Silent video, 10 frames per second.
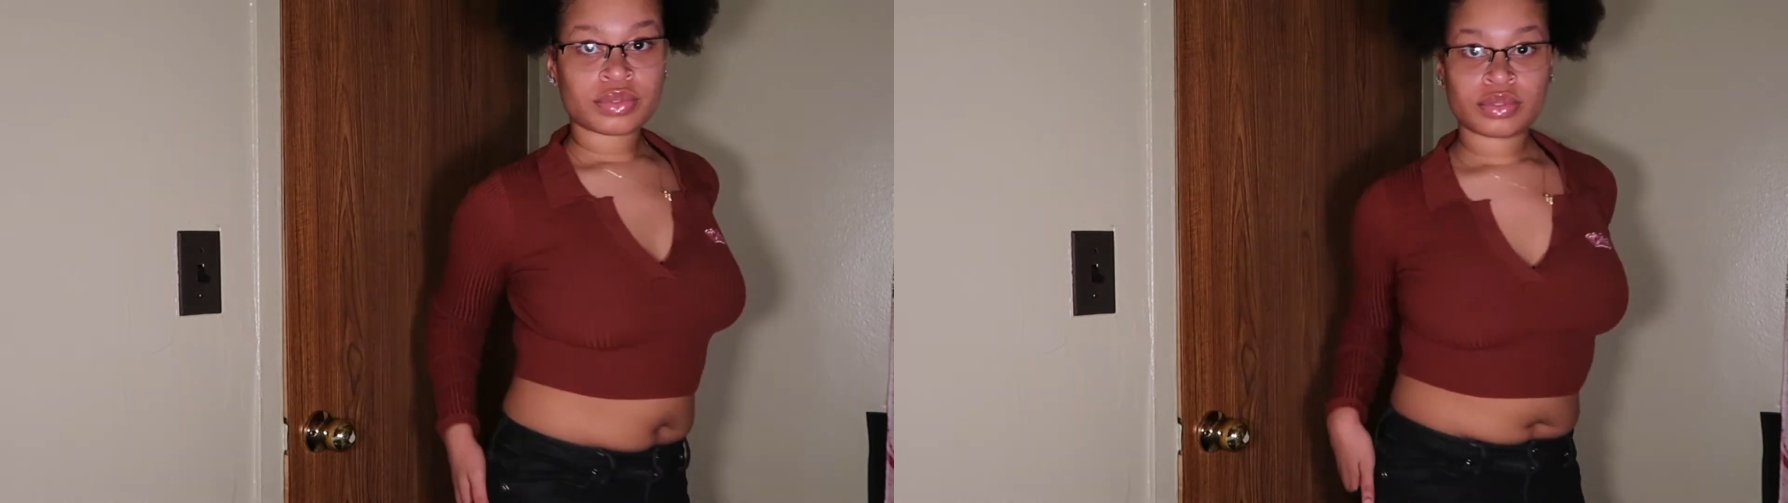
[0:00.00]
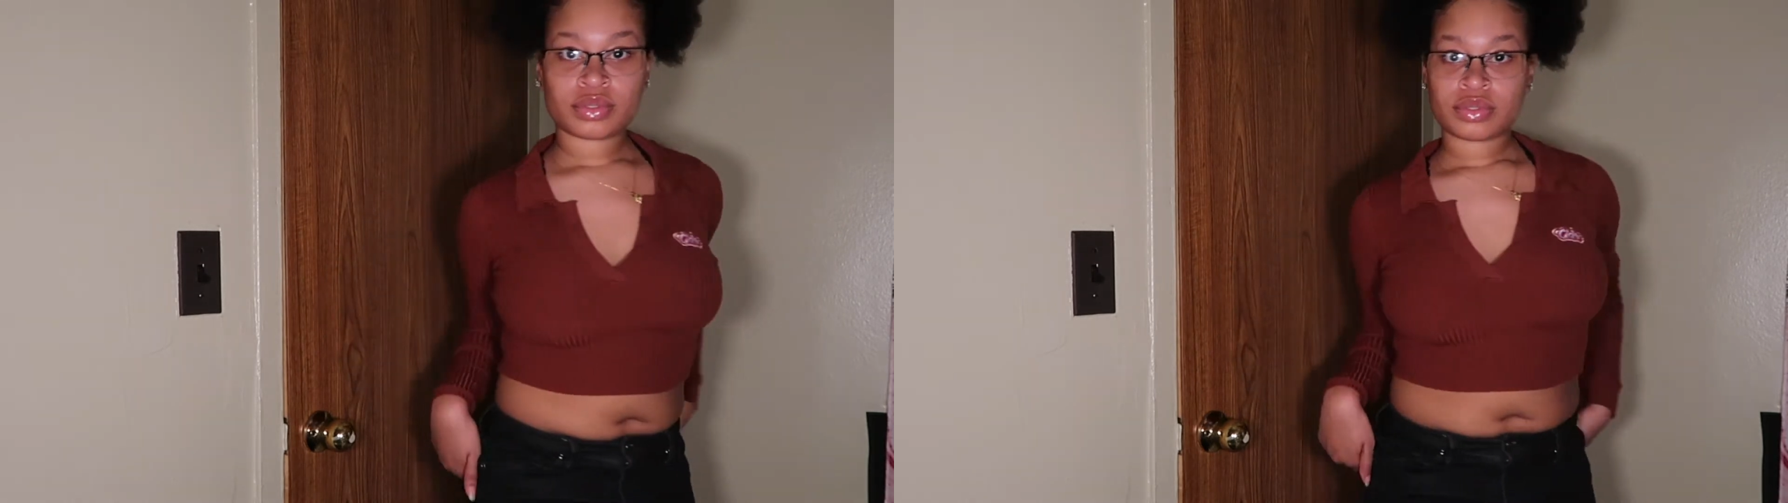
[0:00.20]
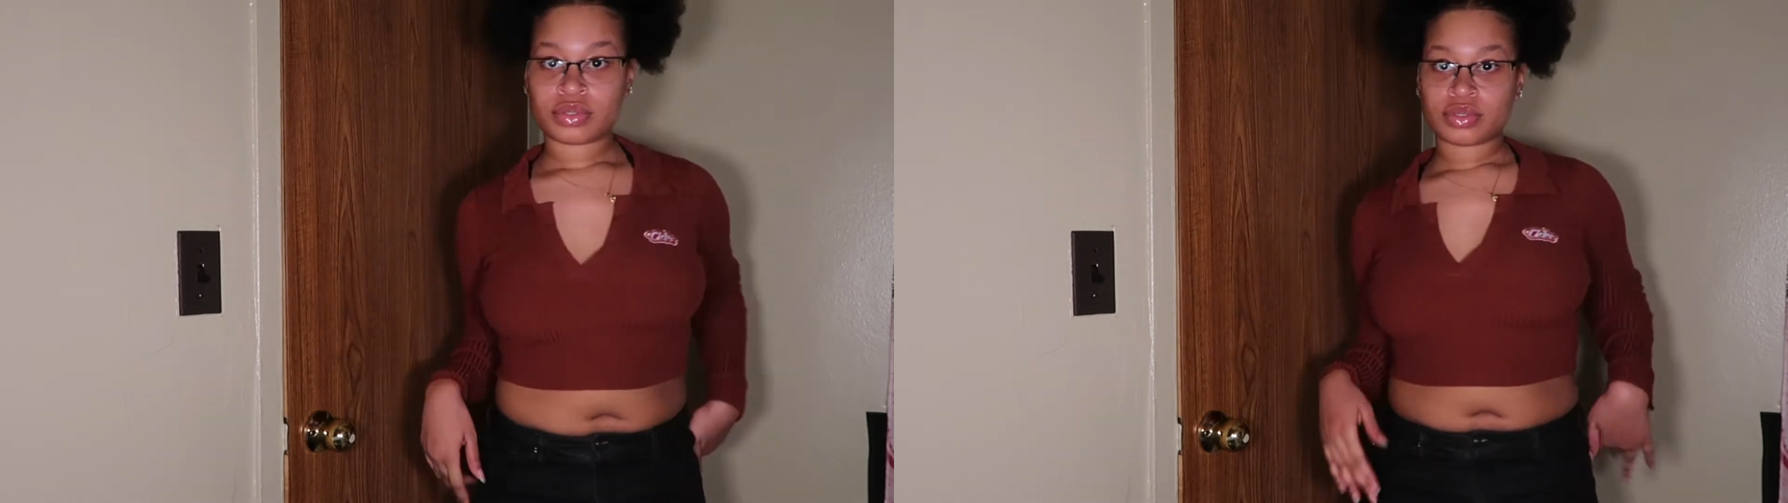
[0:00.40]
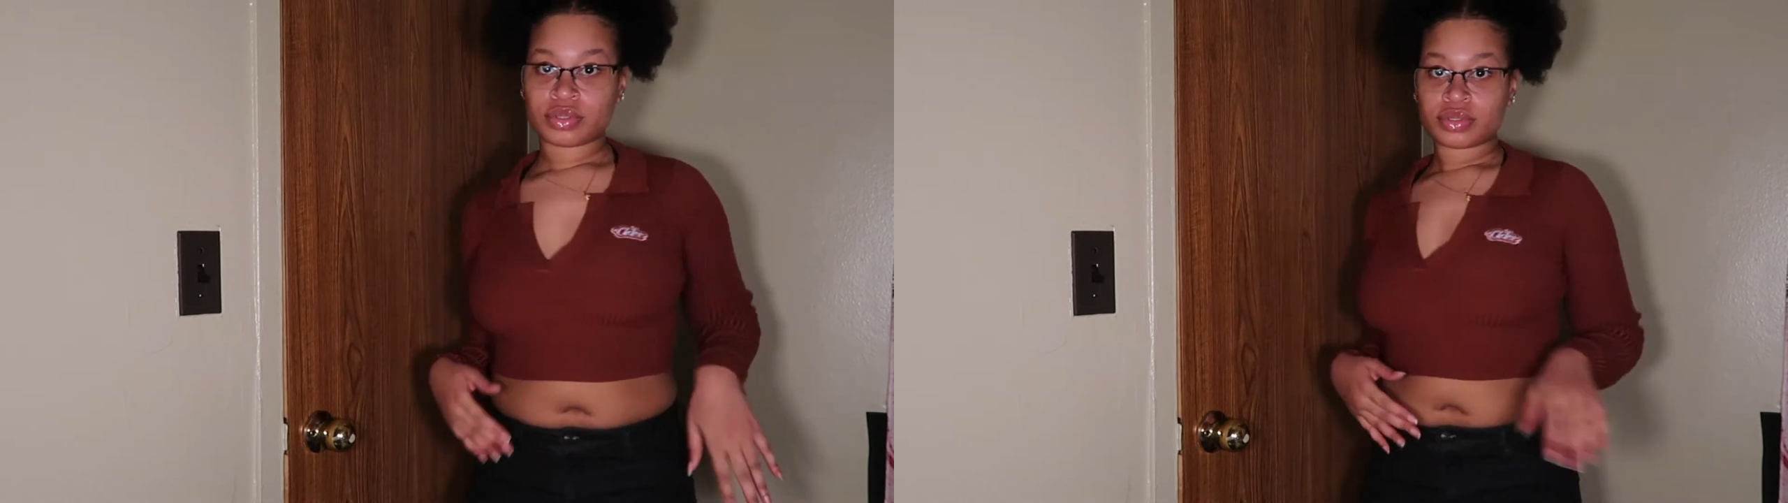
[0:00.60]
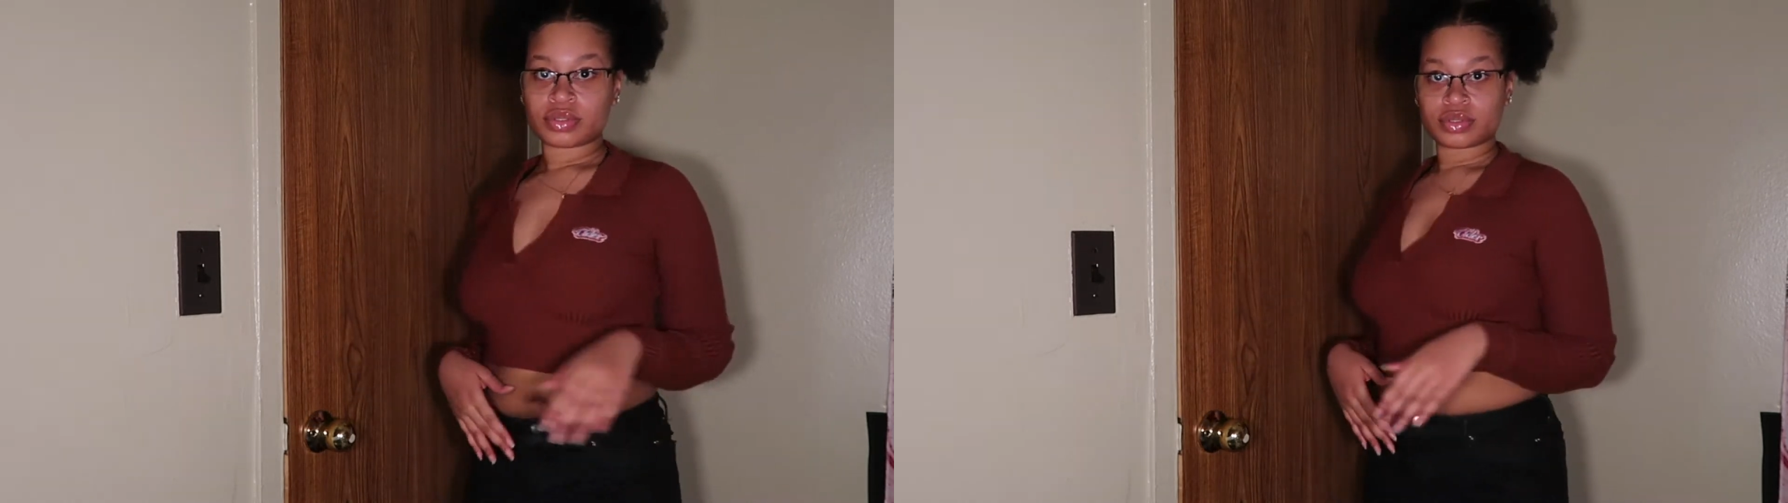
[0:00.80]
It's
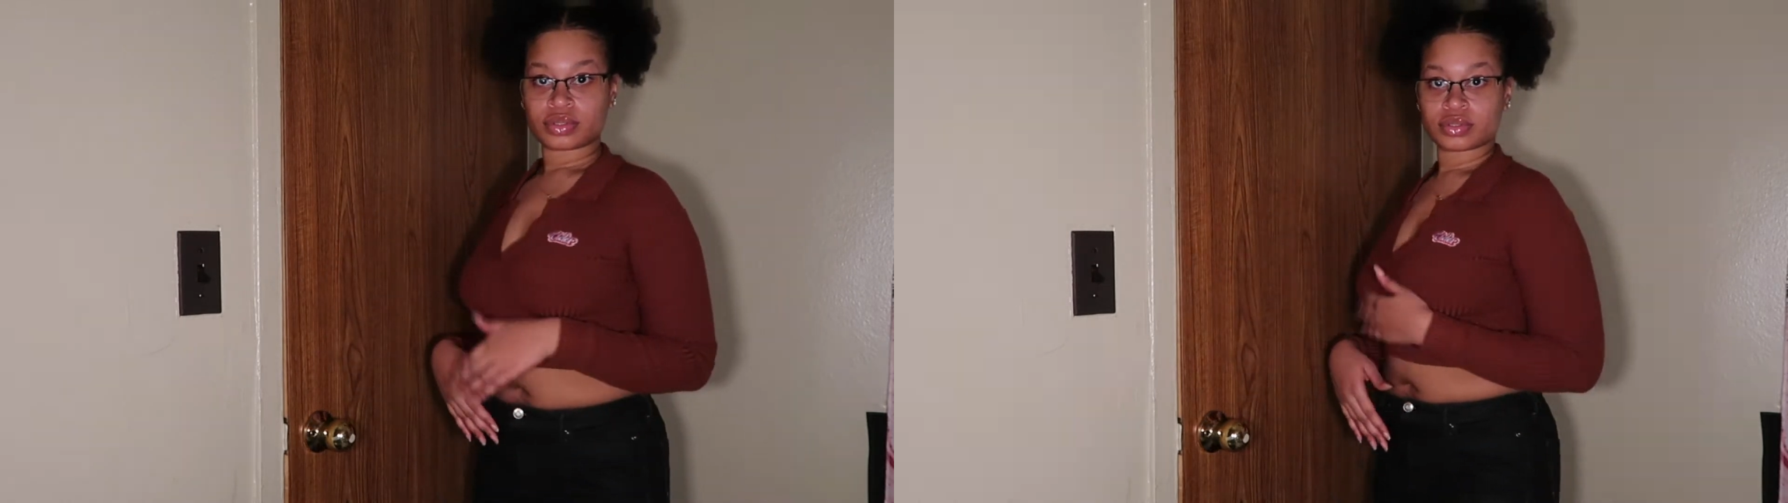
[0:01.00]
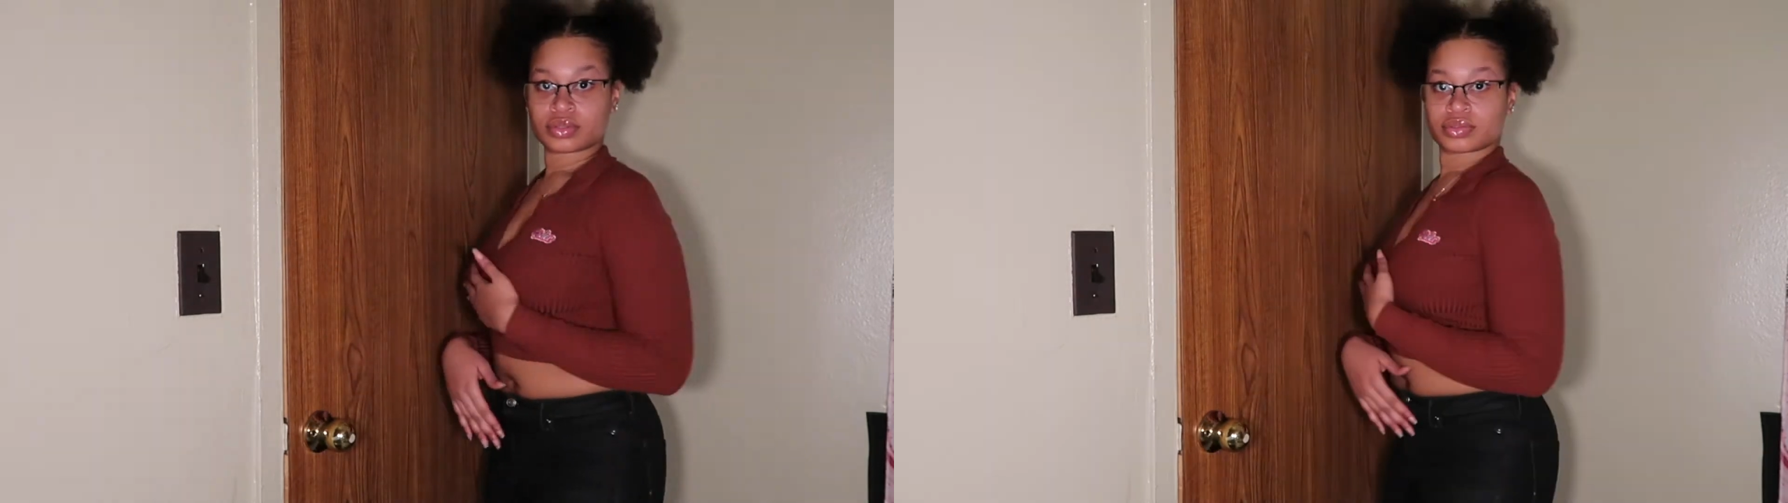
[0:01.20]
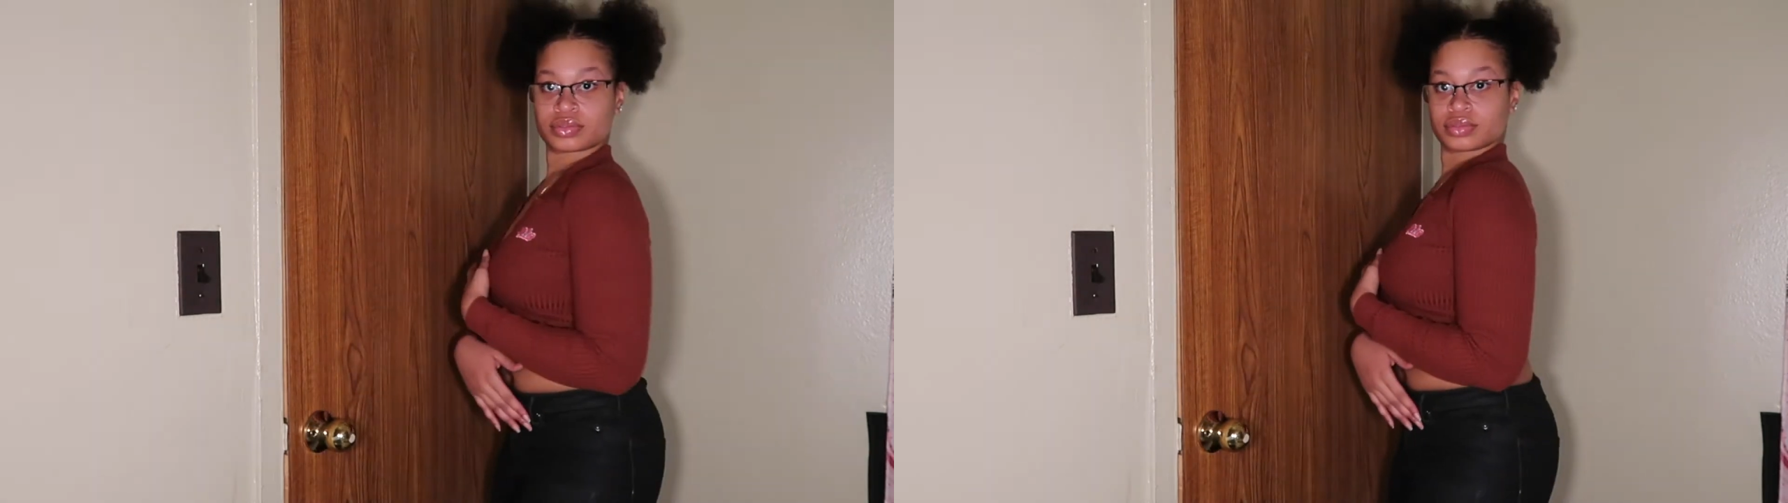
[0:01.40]
giving